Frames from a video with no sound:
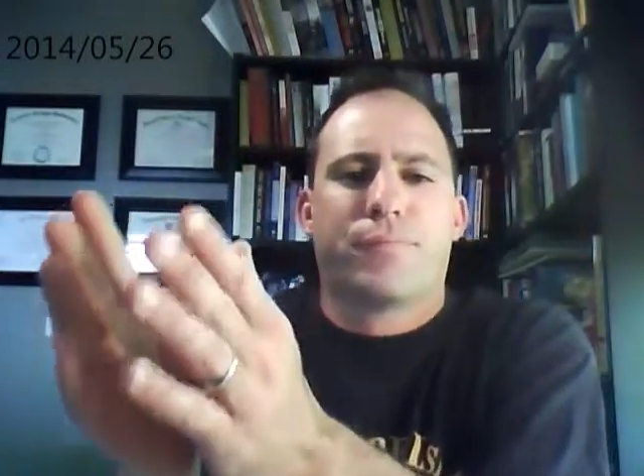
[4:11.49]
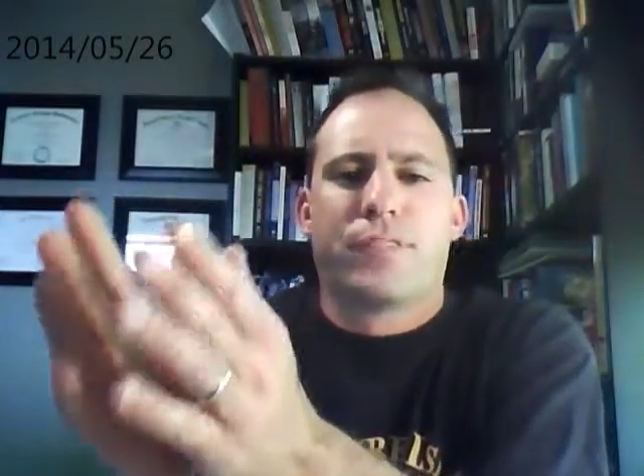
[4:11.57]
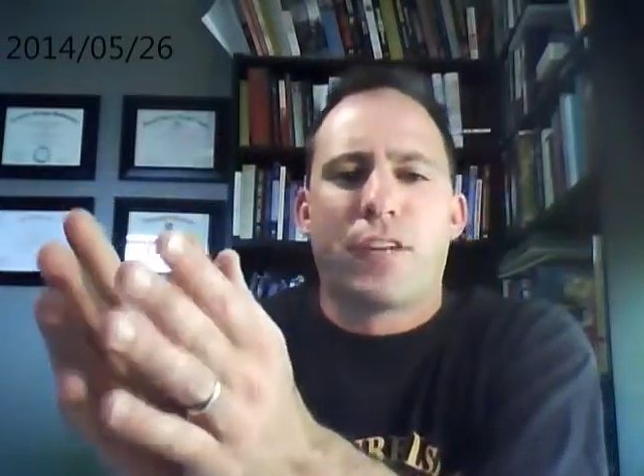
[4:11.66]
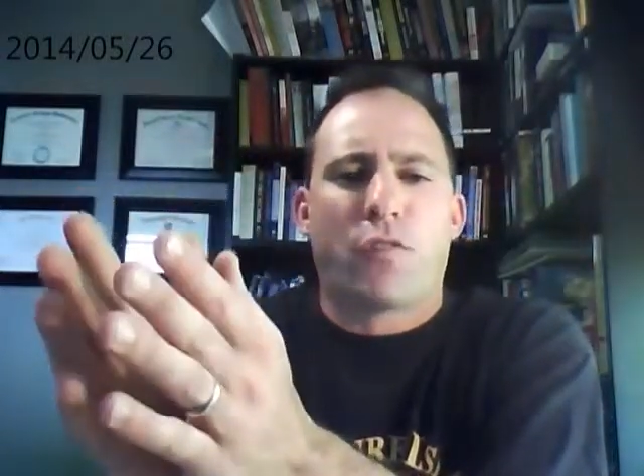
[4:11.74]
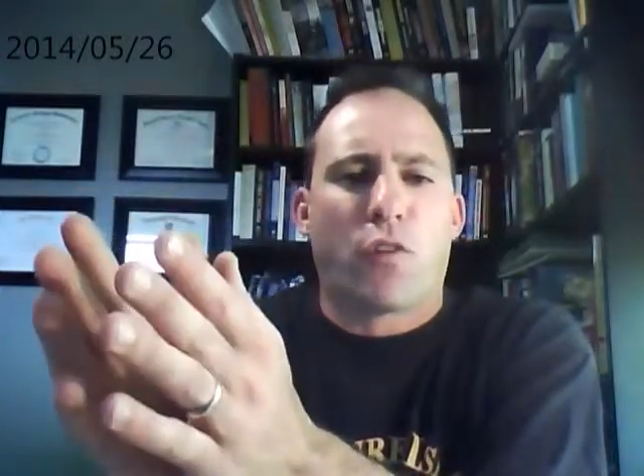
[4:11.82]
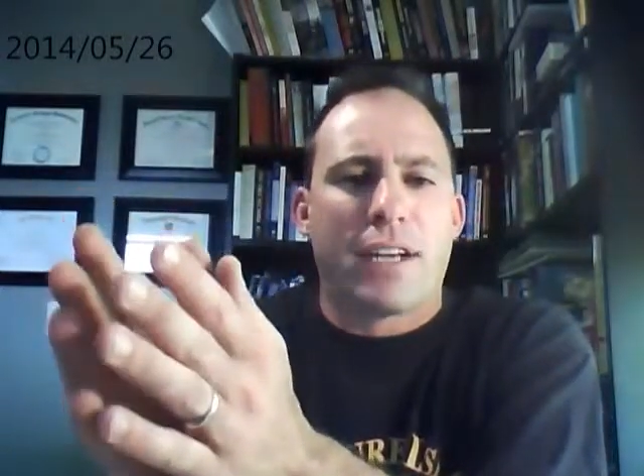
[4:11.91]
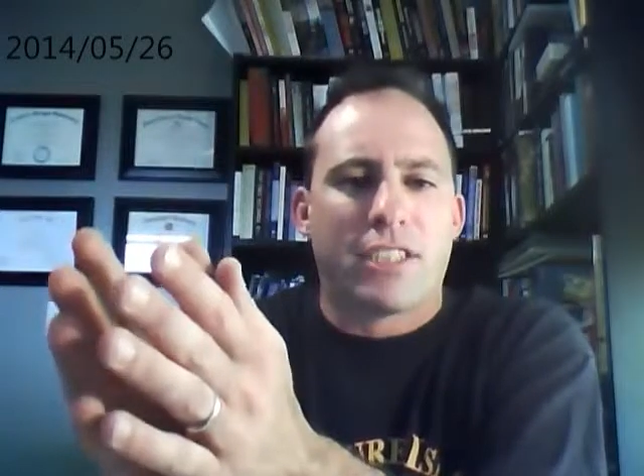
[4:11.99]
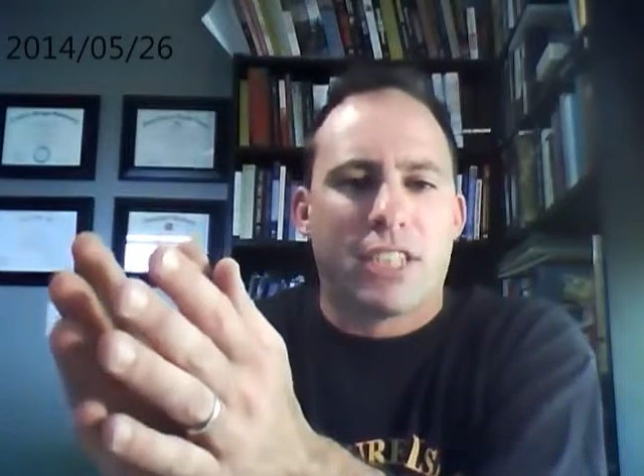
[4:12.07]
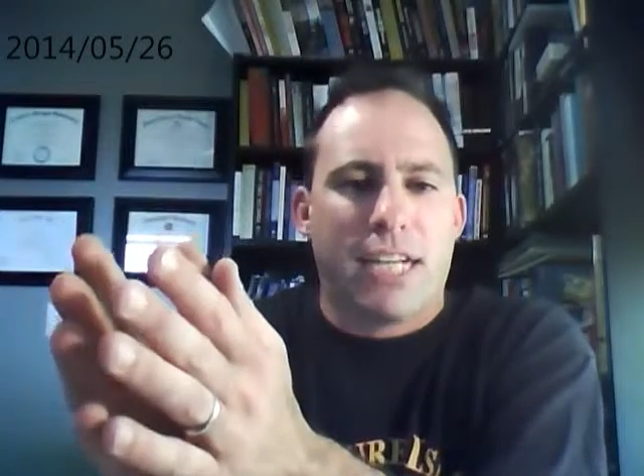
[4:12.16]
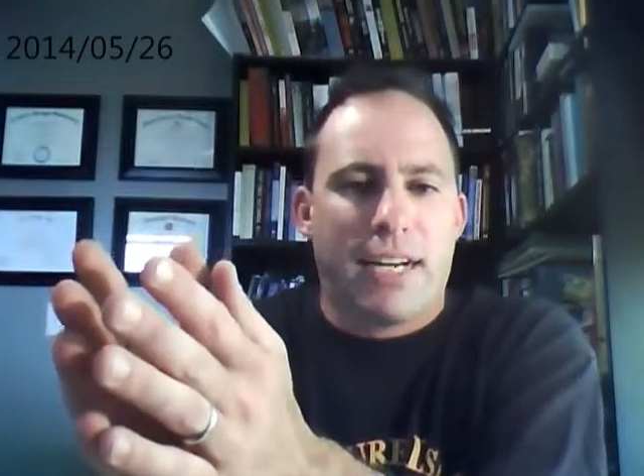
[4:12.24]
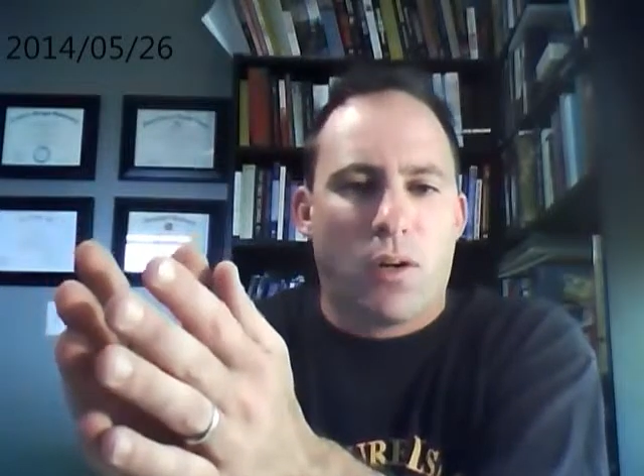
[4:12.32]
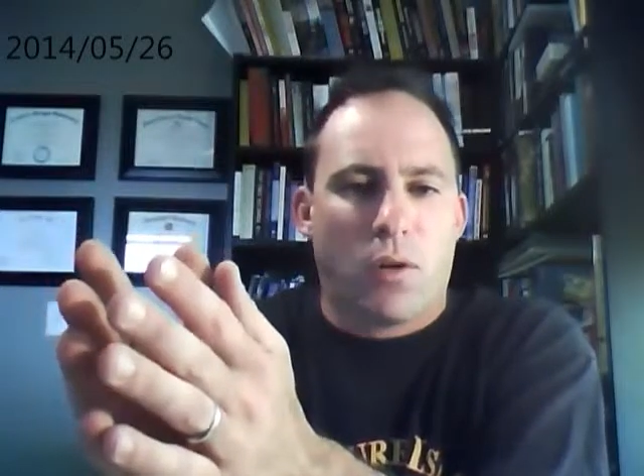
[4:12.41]

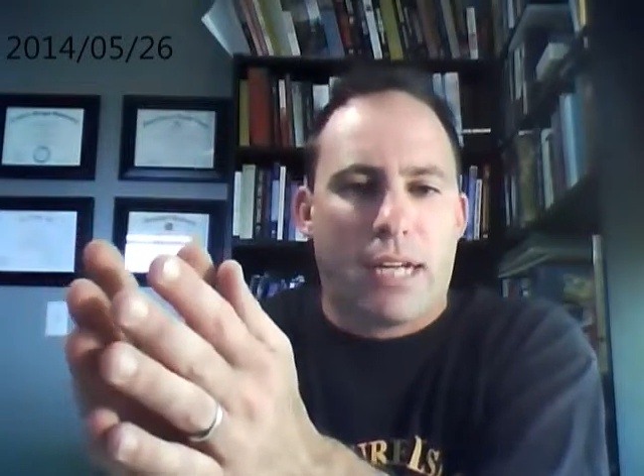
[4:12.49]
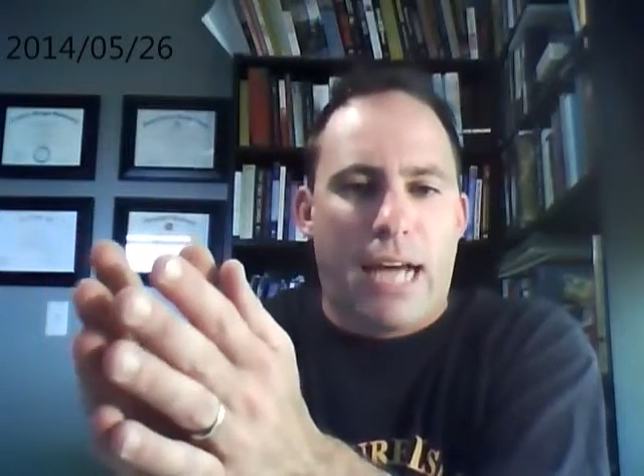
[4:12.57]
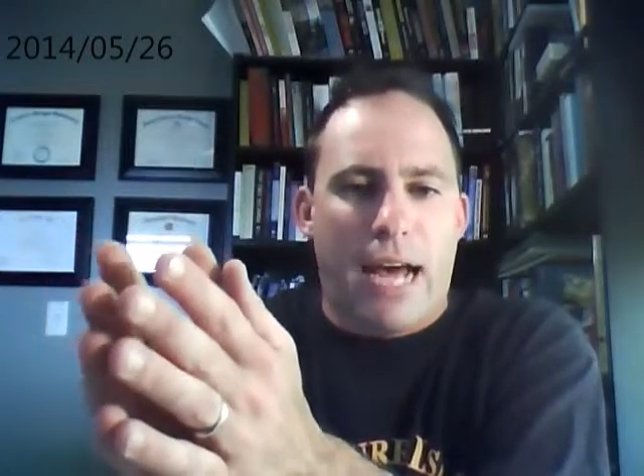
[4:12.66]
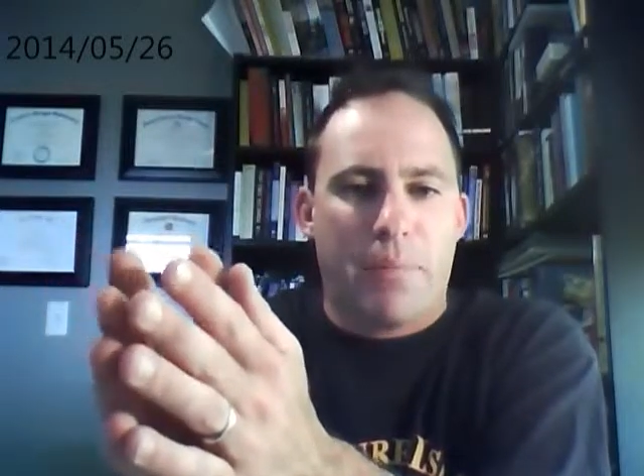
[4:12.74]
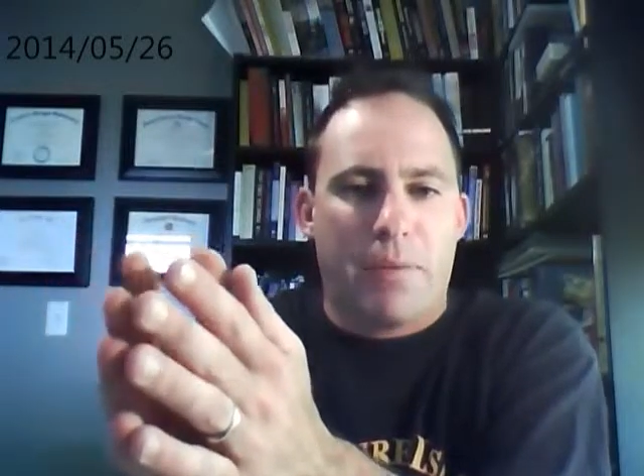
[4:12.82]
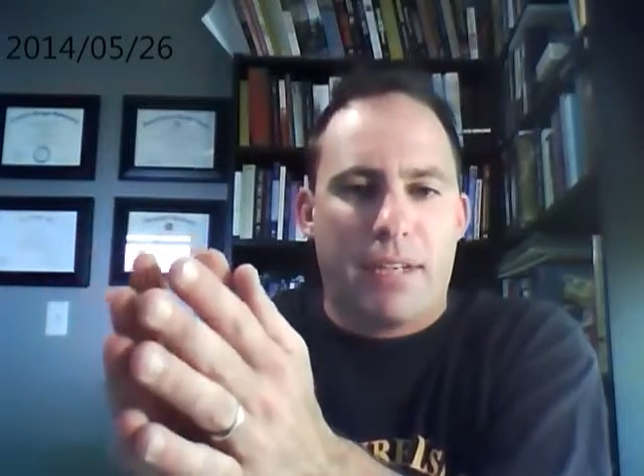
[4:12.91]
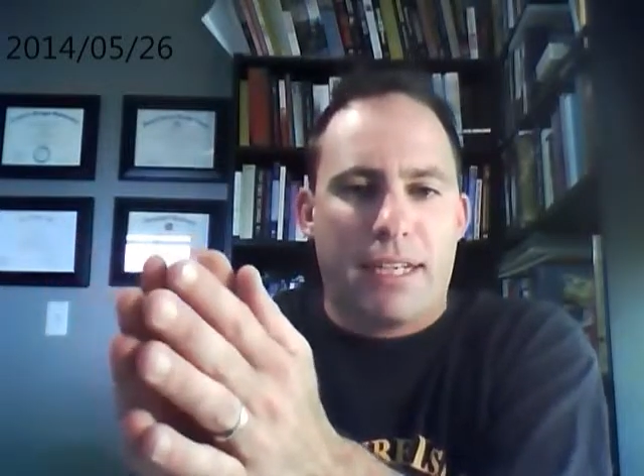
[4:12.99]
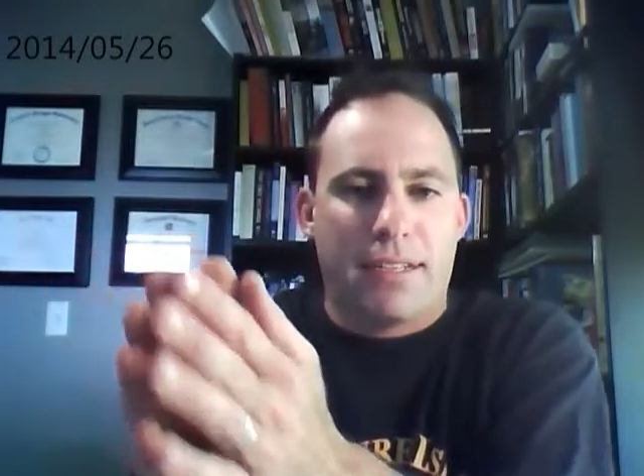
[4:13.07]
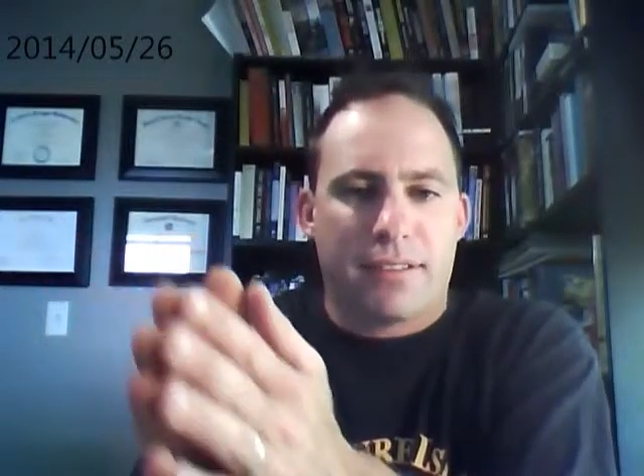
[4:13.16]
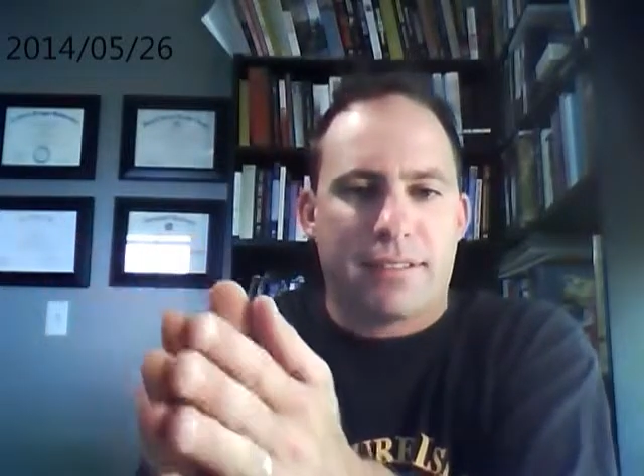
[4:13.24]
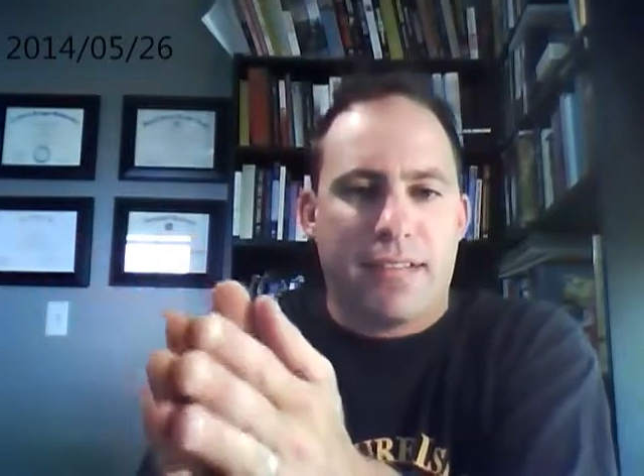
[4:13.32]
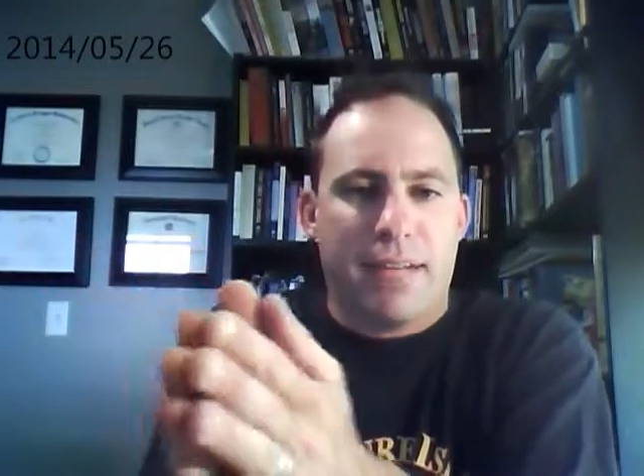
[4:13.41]
differentiated oligopoly and at
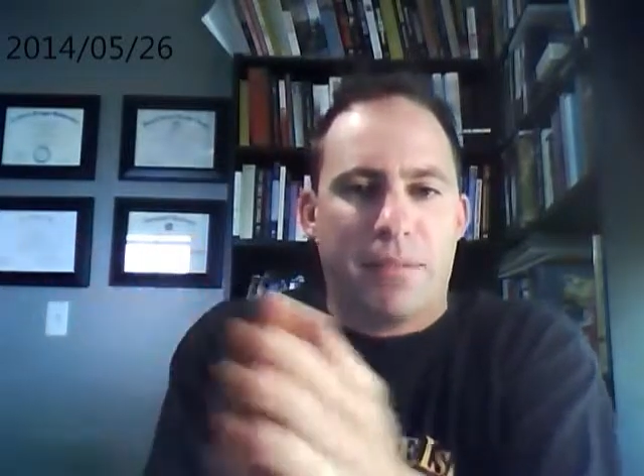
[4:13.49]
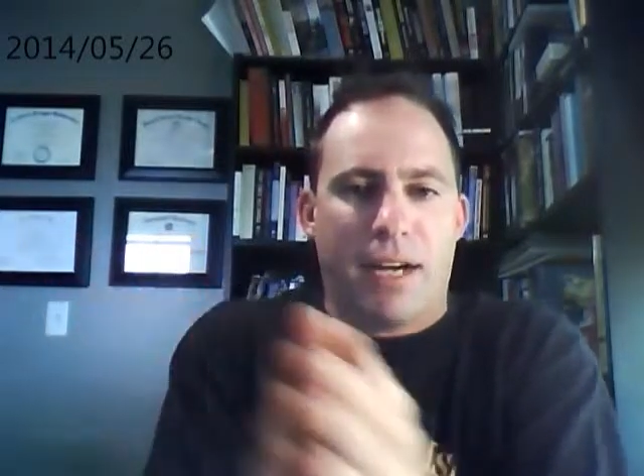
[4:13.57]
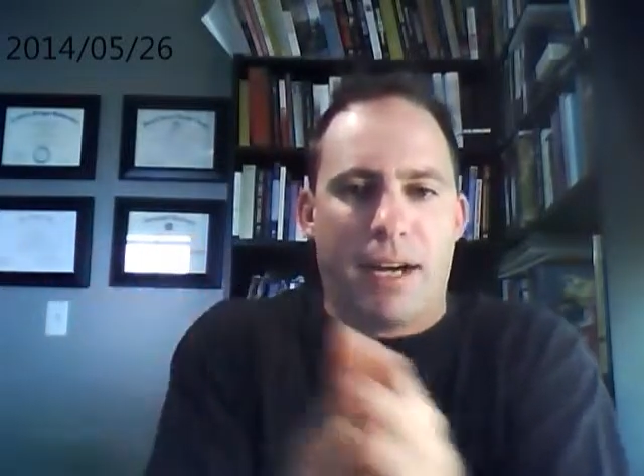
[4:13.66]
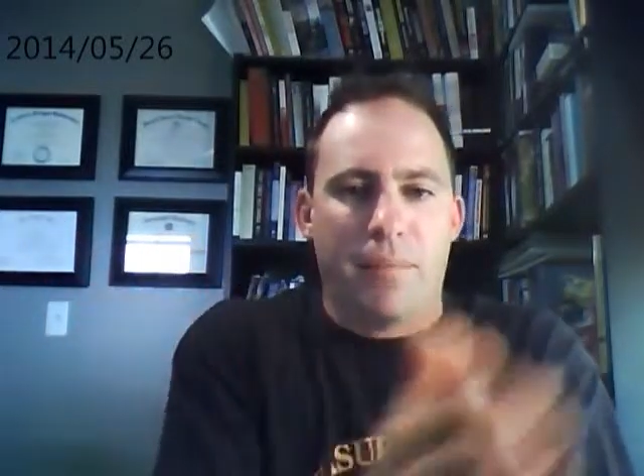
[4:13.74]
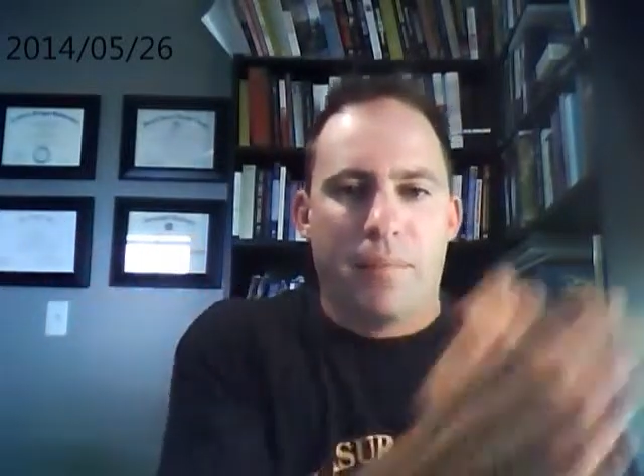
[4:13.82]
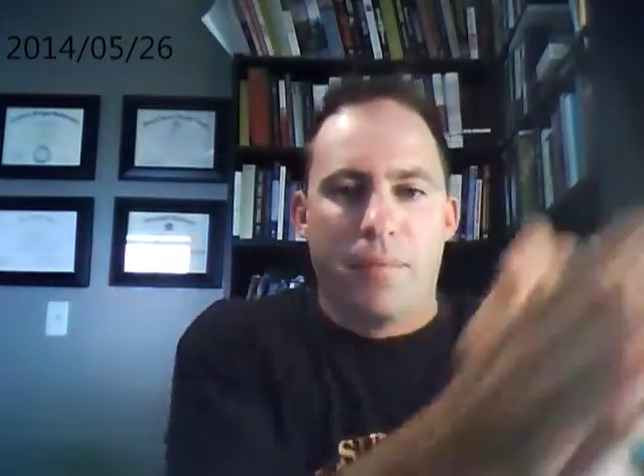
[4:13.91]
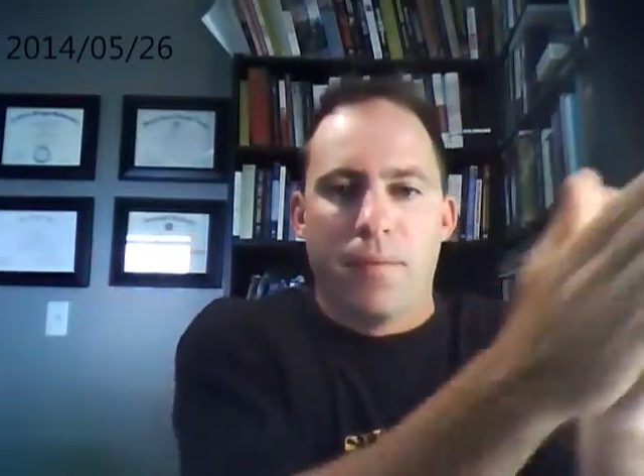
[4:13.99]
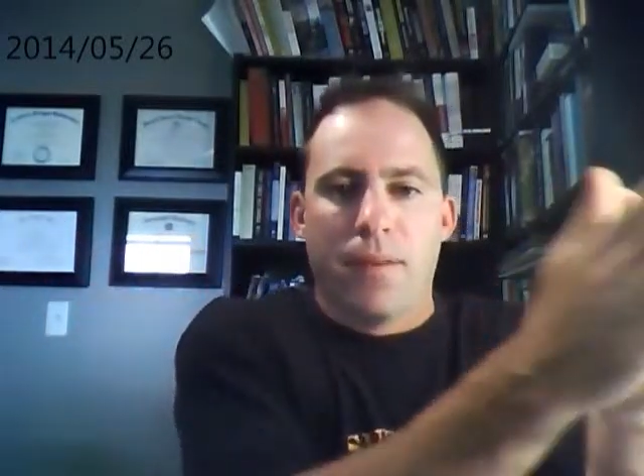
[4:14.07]
the same time